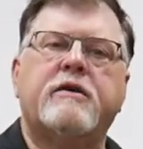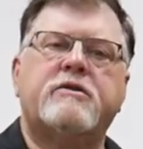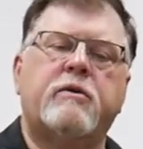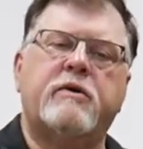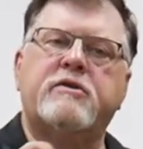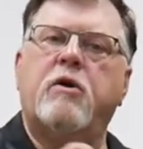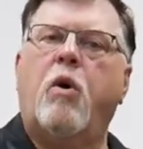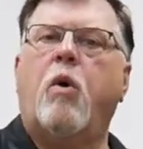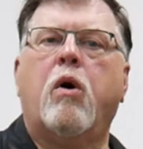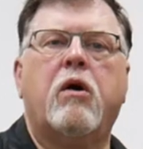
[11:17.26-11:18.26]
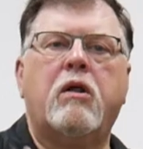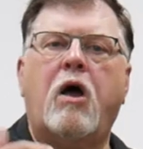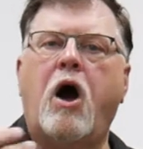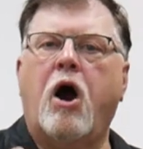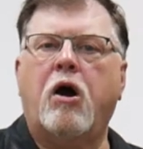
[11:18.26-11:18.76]
So it's an
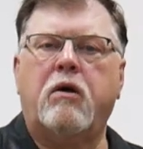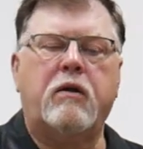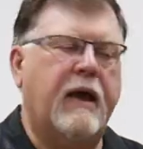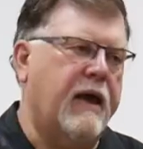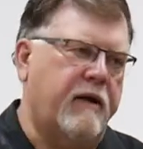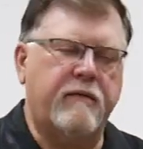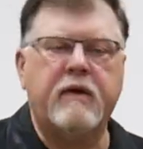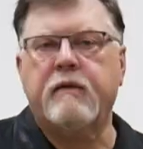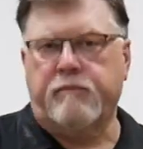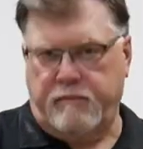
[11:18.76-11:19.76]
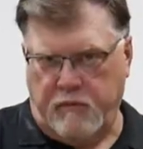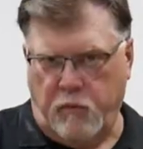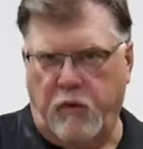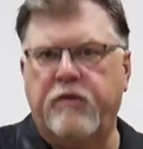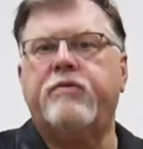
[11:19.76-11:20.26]
oral, and
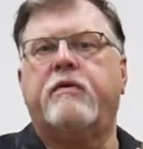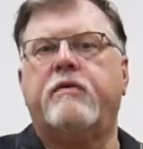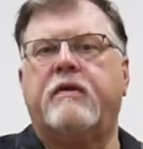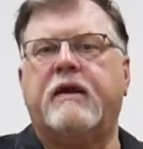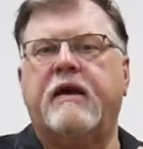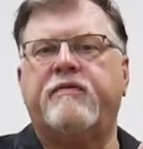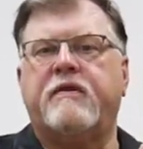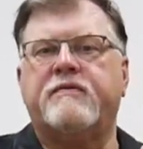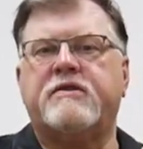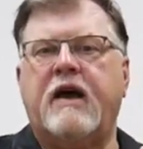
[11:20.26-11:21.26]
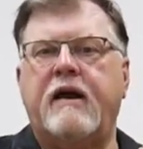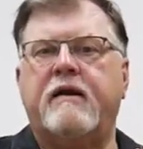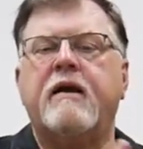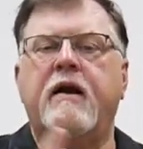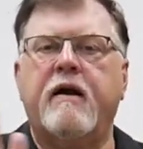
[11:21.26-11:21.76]
with the gift of
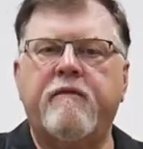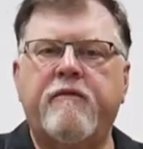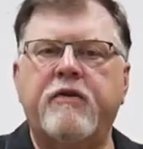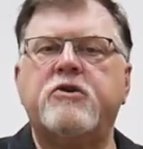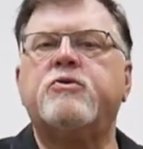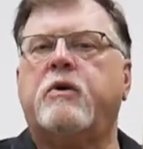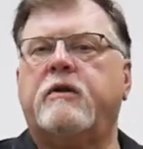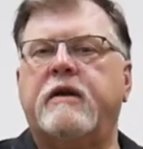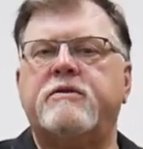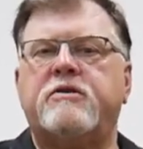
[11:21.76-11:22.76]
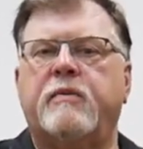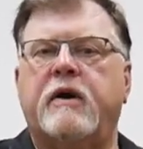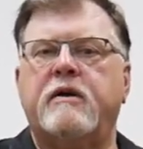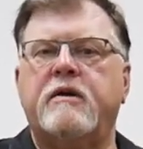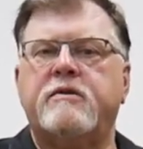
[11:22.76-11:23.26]
sight, visual
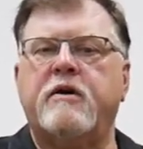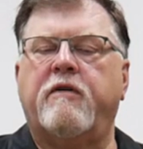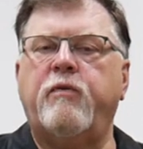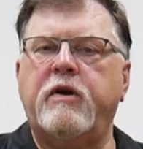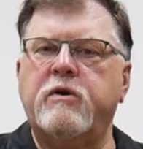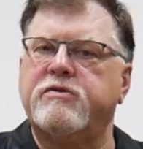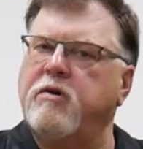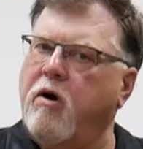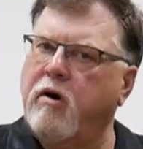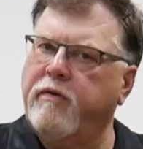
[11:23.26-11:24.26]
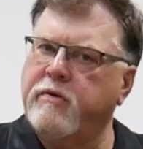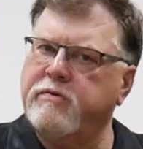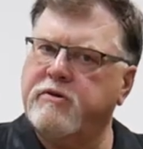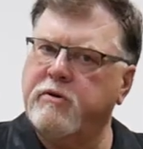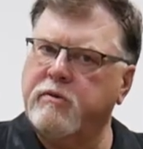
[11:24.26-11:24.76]
instrument. So if we use all
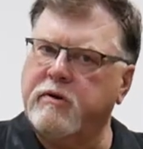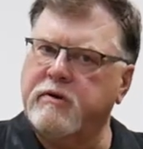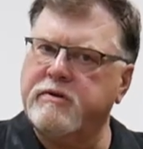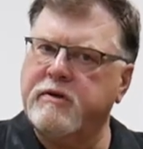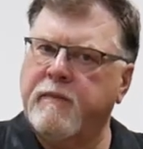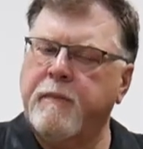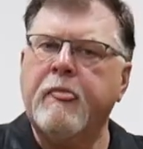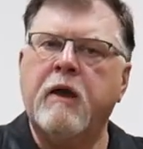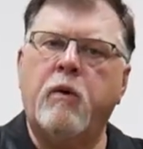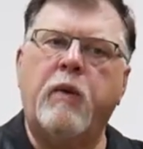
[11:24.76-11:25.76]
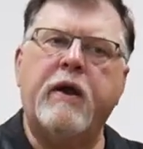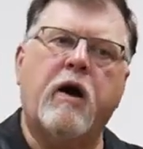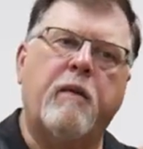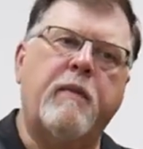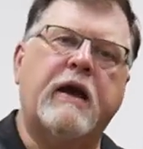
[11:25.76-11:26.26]
those tools, we
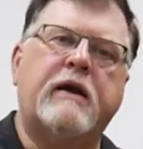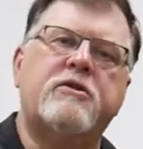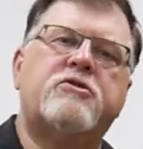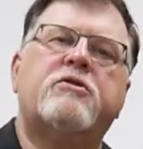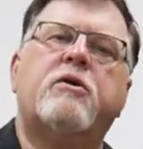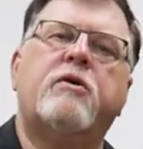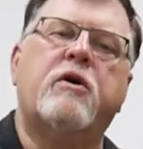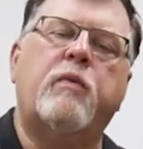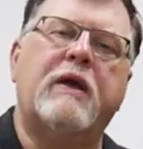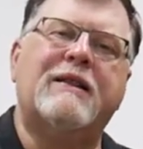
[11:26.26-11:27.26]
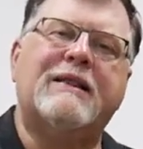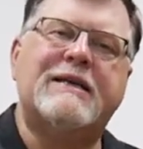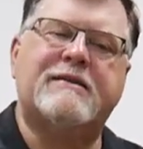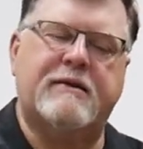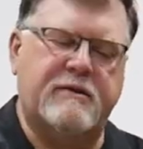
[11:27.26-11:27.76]
are making sure that we
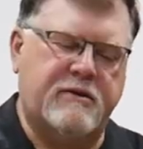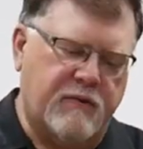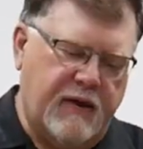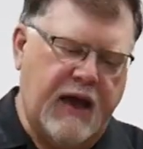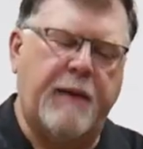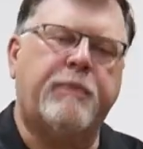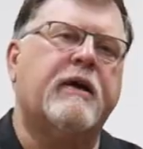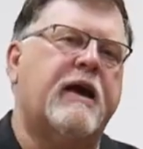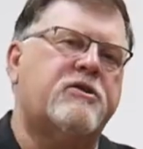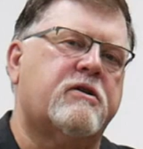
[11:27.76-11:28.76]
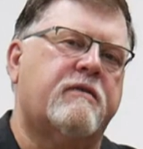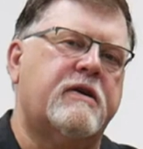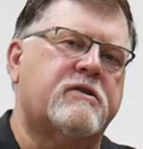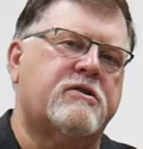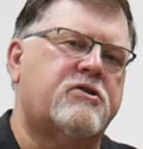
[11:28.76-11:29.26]
listen to the application of
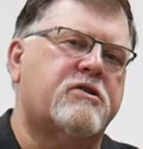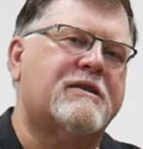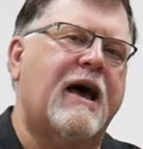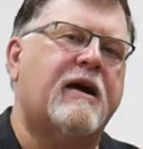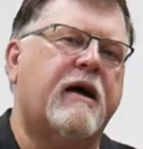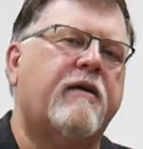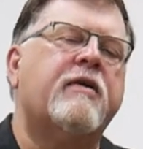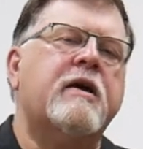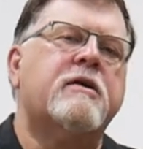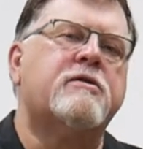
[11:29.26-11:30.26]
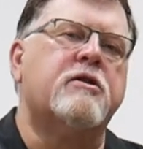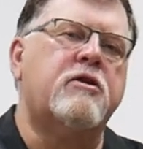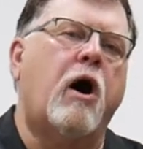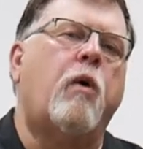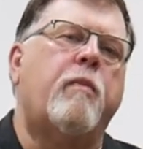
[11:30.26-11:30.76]
these. It's just not enough to
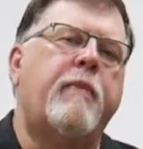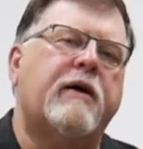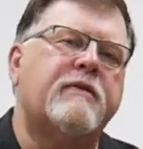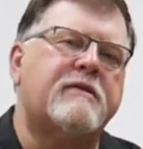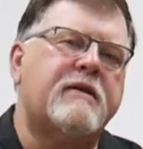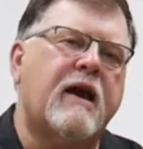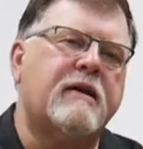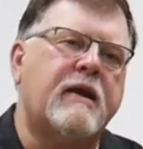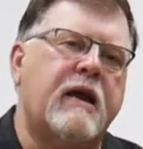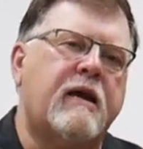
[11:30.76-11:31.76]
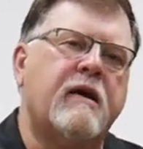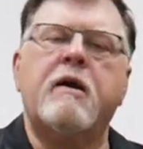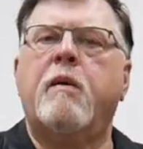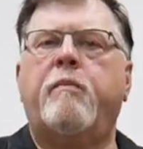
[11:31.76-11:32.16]
know about the technique.